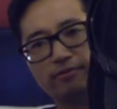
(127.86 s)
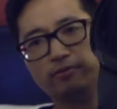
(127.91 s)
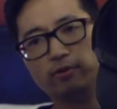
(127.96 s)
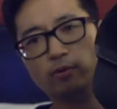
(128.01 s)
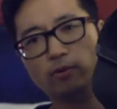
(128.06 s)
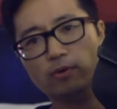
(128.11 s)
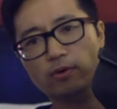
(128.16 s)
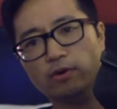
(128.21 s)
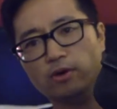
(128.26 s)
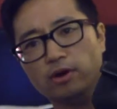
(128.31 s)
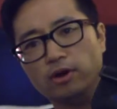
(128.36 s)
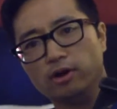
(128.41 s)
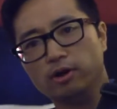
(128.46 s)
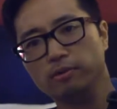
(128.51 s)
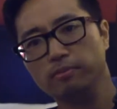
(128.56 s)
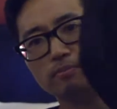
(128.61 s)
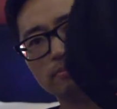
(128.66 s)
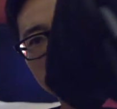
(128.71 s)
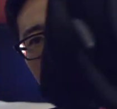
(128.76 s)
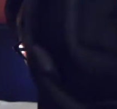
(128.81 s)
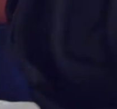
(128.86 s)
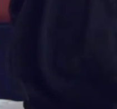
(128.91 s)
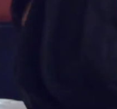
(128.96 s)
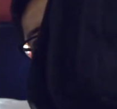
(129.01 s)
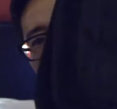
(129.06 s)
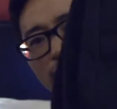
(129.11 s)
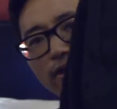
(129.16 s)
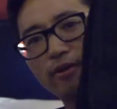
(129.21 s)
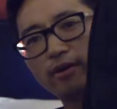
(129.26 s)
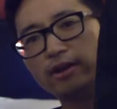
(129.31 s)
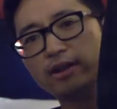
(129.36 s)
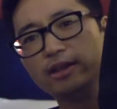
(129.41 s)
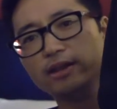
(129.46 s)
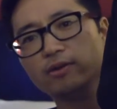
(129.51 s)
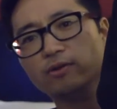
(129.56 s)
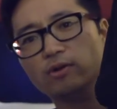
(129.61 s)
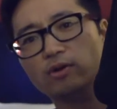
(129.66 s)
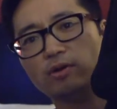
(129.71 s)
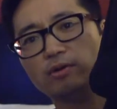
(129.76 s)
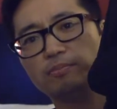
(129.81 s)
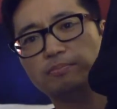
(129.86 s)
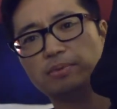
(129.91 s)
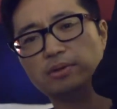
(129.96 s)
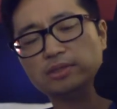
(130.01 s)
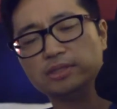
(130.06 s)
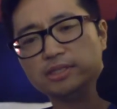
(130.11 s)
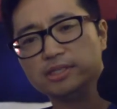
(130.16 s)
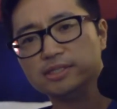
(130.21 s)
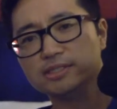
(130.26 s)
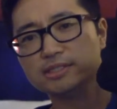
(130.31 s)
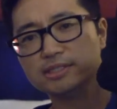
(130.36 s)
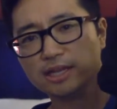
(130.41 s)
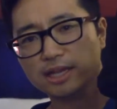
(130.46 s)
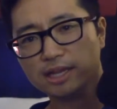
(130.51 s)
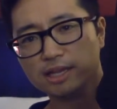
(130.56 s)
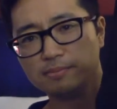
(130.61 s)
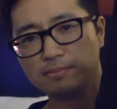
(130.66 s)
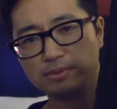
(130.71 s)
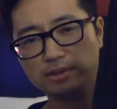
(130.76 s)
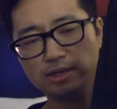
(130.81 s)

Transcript: for military or police type